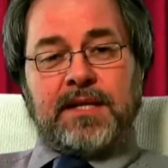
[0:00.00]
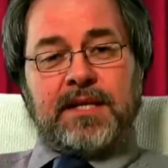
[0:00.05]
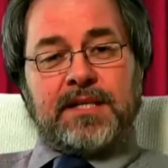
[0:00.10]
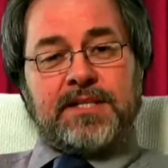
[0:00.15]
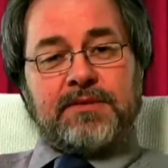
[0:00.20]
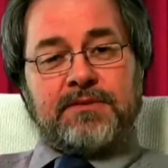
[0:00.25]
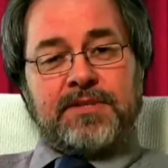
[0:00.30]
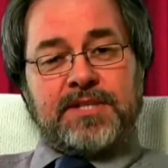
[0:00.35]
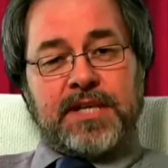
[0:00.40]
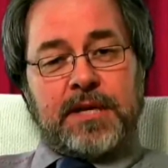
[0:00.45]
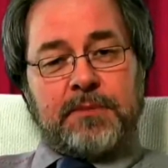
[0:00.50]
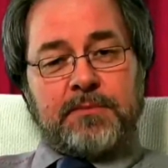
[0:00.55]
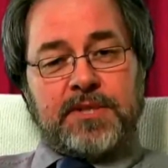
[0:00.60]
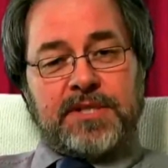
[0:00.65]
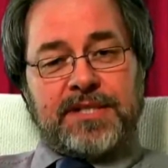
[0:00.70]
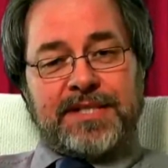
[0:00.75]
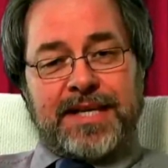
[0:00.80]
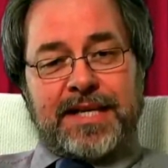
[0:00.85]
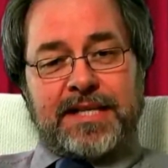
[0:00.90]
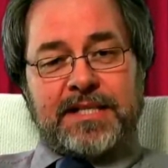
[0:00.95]
There's a
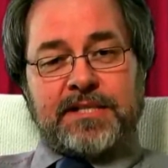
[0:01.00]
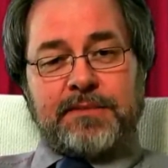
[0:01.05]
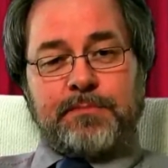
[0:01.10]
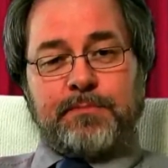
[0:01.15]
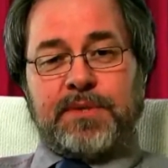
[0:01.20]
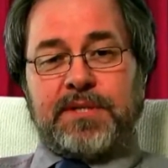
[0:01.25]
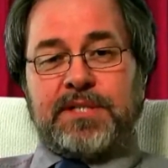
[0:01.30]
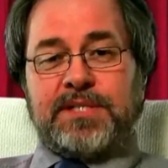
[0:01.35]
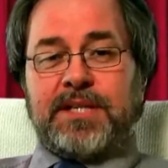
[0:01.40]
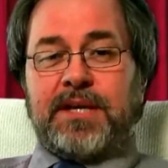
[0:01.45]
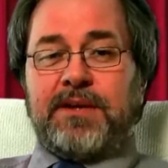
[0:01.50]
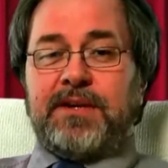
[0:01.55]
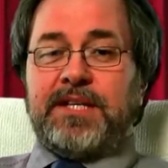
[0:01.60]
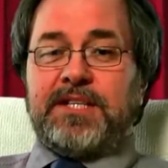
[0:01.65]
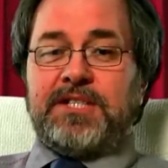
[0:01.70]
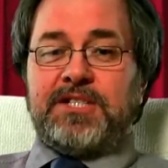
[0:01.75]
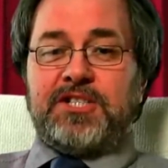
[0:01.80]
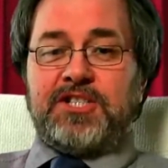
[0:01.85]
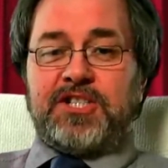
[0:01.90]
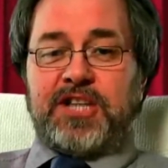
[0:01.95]
reception desk, but there's no
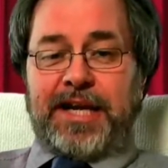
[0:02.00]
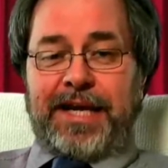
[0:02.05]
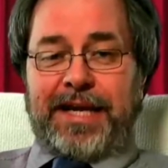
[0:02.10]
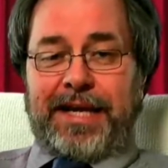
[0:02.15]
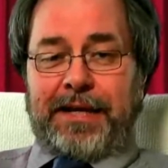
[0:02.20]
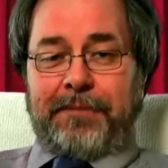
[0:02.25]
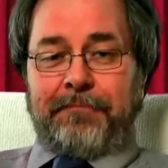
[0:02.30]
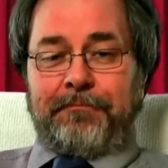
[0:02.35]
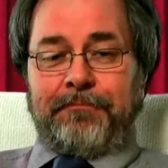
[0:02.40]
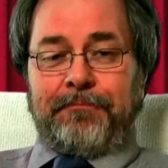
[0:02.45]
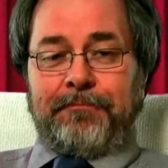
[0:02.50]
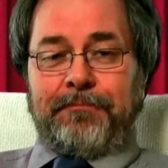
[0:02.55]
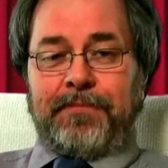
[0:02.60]
need to check in.